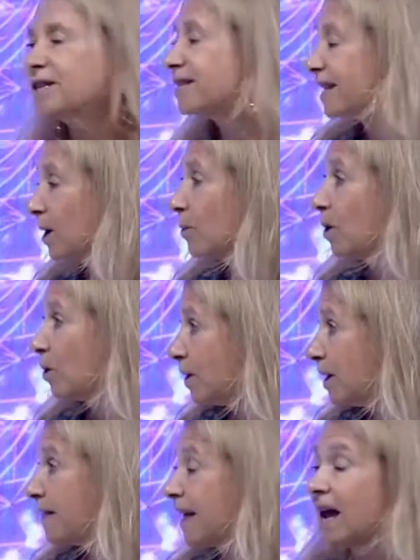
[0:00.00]
that I work with,
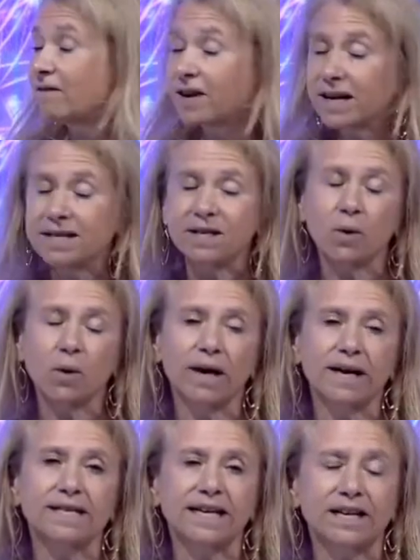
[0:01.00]
advocacy
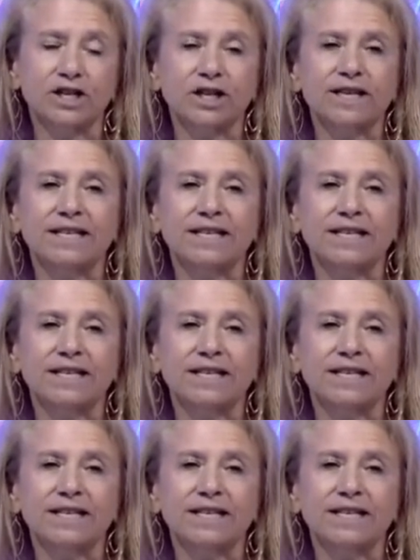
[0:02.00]
organizations,